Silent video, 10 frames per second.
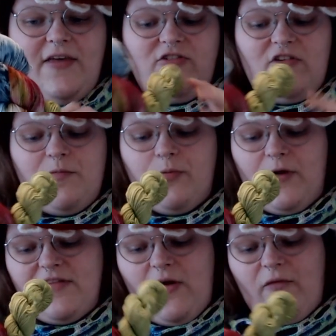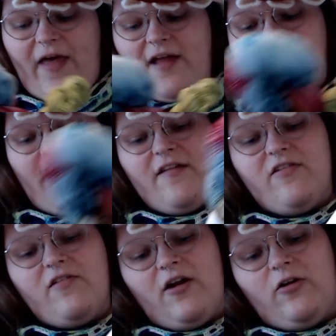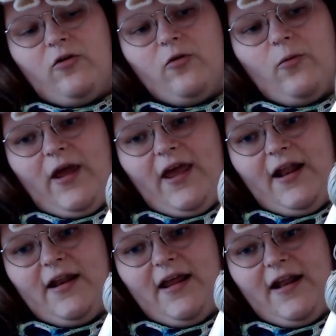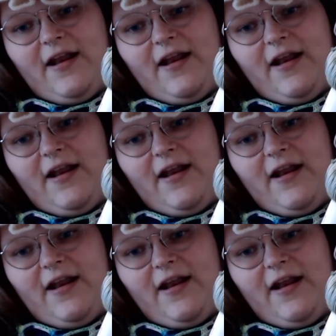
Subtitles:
brings out that subtle green in